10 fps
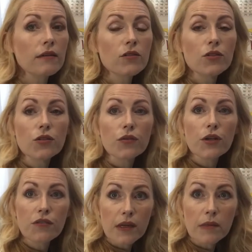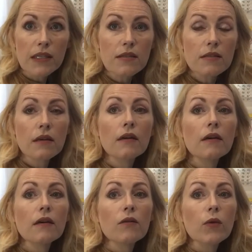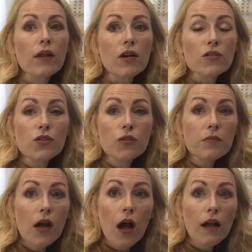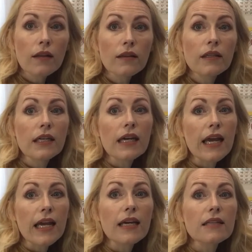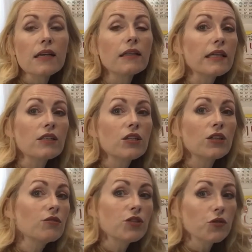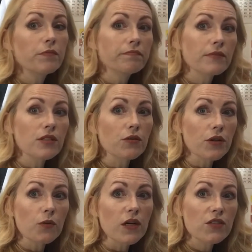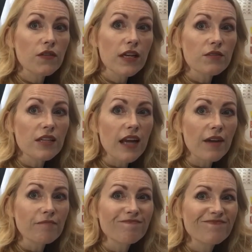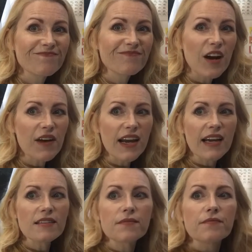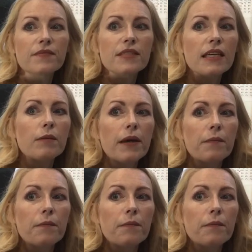to your families with our Zoom call and a link to YouTube so you can watch videos today. All right, guys, see you in a bit.